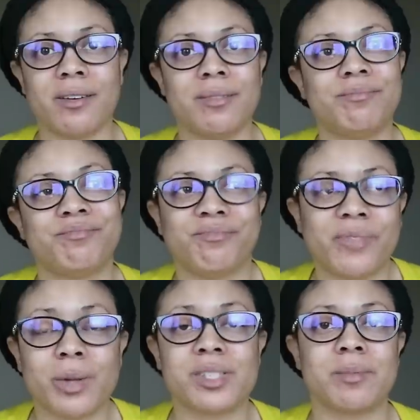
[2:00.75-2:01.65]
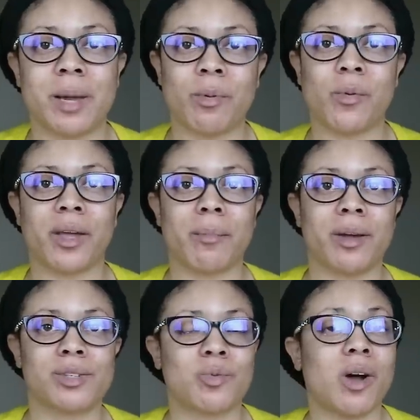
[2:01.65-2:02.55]
of felt some type of way
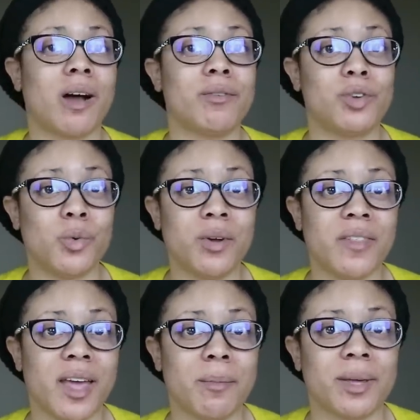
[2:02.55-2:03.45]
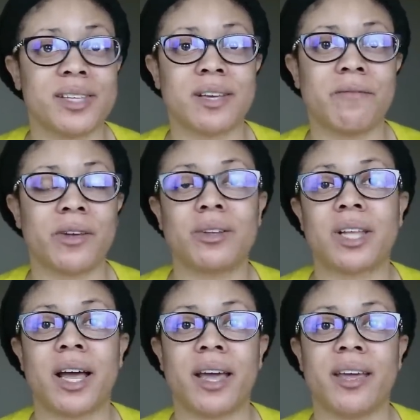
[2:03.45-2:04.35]
about Suave doing that, because I felt
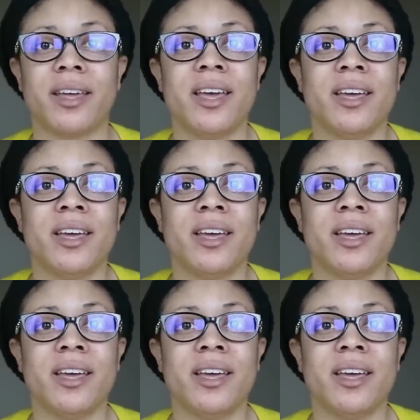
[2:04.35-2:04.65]
like